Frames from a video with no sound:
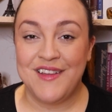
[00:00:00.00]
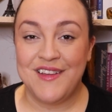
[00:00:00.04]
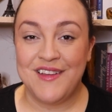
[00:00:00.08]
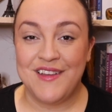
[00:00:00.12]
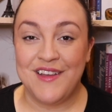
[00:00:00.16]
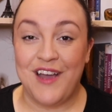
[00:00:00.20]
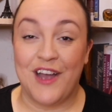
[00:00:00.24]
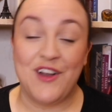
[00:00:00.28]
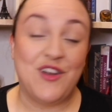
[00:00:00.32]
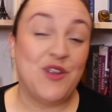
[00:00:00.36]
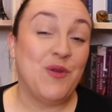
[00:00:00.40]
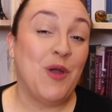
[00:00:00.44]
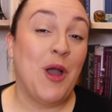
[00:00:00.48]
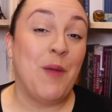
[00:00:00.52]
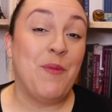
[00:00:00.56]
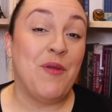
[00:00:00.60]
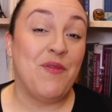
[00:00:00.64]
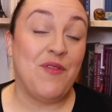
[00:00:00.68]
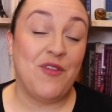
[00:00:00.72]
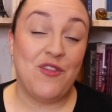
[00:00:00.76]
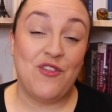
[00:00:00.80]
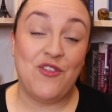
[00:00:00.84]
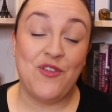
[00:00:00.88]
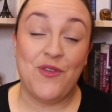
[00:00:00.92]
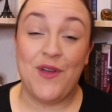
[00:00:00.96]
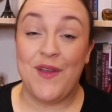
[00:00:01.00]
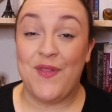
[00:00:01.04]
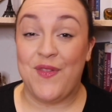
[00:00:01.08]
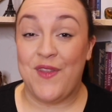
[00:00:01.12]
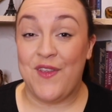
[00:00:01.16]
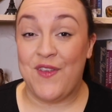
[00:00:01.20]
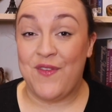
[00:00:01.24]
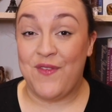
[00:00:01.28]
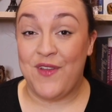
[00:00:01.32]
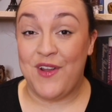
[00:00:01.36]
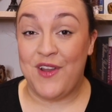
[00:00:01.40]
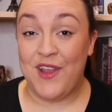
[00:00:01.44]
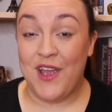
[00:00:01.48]
I do hope you've enjoyed this
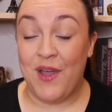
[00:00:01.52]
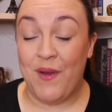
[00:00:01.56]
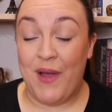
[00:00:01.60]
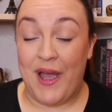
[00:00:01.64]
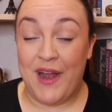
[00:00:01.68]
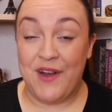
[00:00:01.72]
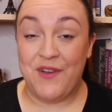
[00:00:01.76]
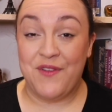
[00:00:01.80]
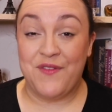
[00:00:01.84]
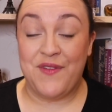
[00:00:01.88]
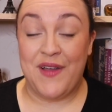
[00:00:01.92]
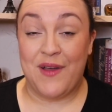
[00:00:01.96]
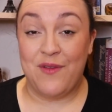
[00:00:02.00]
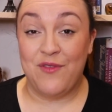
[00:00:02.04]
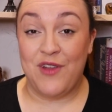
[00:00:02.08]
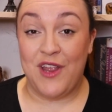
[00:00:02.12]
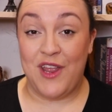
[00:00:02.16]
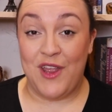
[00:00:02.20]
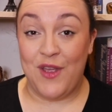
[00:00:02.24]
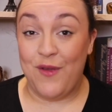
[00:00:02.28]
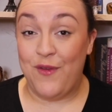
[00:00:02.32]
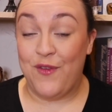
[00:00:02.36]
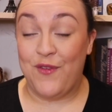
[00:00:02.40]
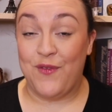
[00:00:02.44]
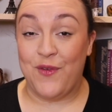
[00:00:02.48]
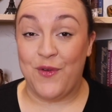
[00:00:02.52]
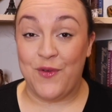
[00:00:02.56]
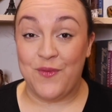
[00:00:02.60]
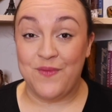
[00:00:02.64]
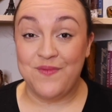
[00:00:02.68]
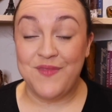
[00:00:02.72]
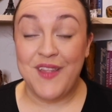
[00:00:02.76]
video and found it useful.